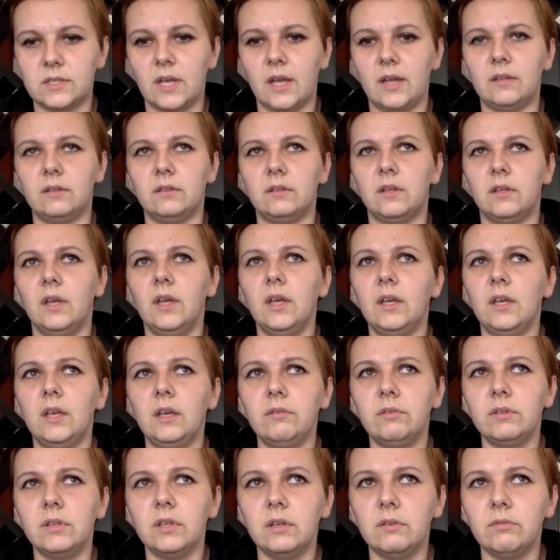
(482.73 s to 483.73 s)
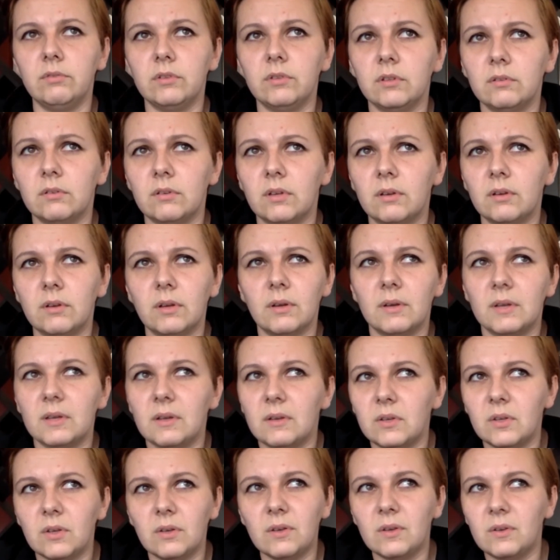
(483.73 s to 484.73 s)
And even
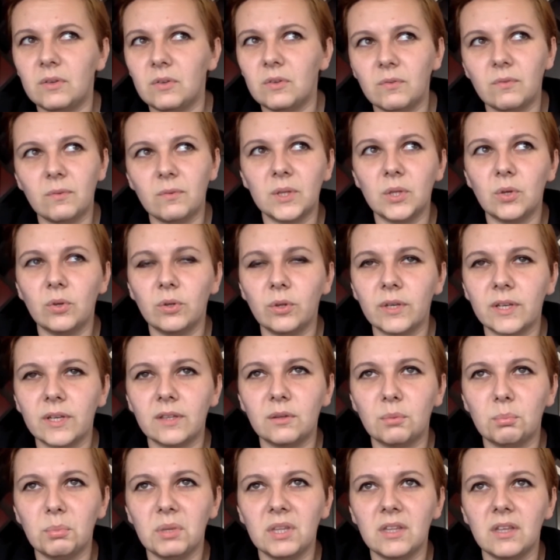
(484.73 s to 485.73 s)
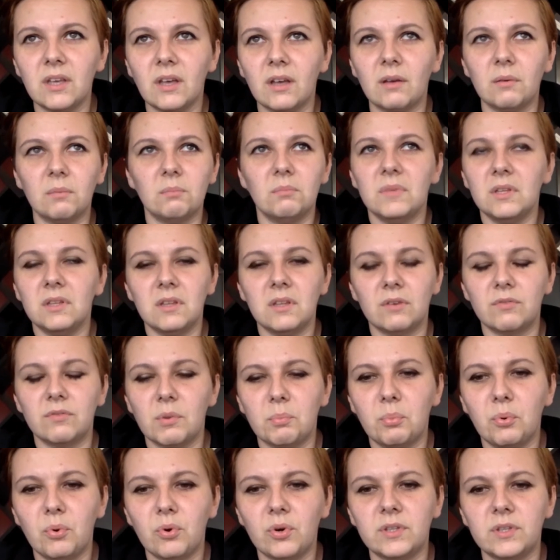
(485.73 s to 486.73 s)
when you look at the media
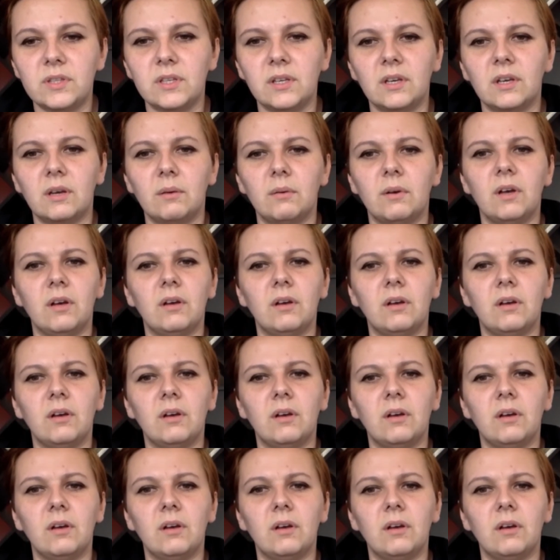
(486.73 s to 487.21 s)
reporting,